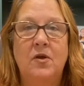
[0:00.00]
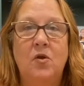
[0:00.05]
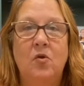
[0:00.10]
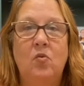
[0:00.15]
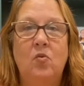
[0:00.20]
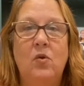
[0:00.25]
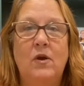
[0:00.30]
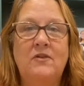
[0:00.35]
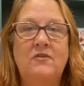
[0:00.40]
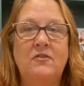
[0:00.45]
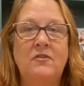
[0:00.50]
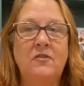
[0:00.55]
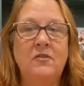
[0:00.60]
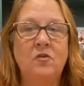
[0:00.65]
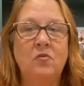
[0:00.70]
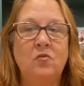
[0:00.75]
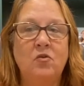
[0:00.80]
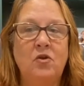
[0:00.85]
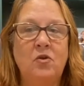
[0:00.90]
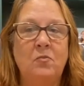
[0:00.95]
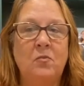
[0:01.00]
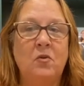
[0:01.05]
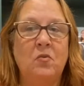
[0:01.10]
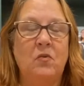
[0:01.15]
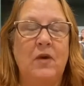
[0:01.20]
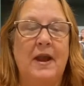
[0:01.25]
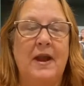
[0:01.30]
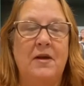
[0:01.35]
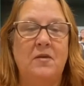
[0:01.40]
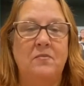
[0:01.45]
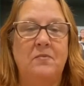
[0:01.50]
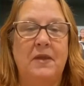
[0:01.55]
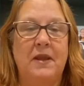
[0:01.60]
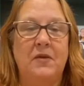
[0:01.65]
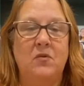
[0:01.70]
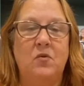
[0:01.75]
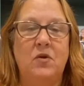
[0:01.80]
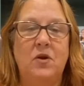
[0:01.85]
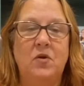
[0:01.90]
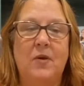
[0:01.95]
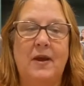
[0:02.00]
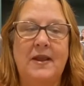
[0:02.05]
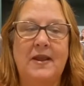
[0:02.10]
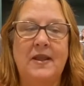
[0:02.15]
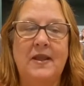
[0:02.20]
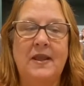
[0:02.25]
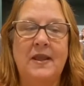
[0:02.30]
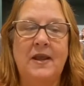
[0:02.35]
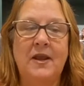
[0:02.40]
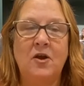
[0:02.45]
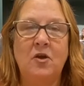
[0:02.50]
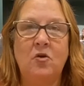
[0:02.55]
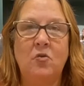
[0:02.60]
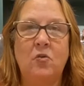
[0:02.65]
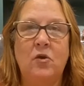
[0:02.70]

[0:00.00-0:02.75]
What's in the room around me? What do I hear?